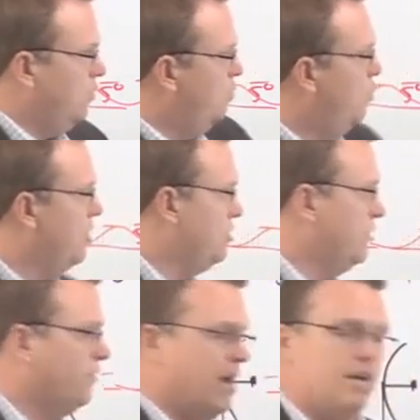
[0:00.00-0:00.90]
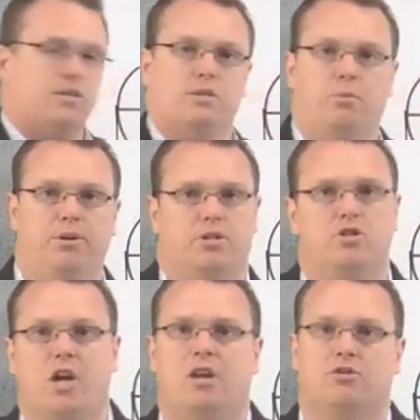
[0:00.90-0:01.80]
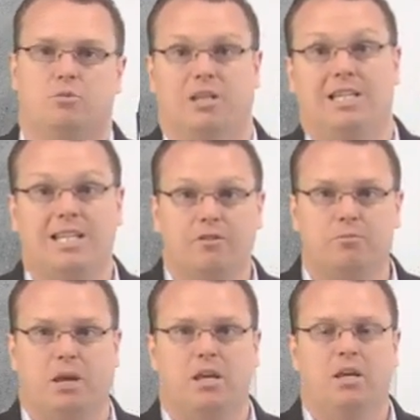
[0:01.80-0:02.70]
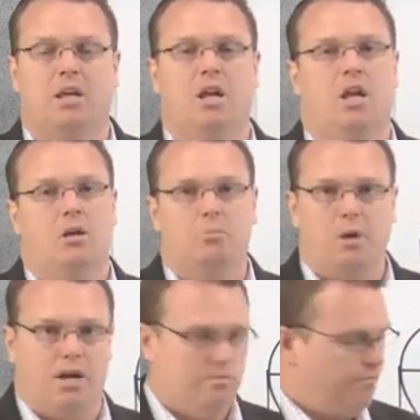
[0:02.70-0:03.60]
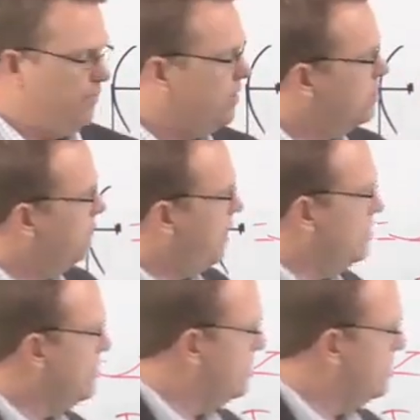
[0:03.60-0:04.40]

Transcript: what do different access points and channels really give me. But suffice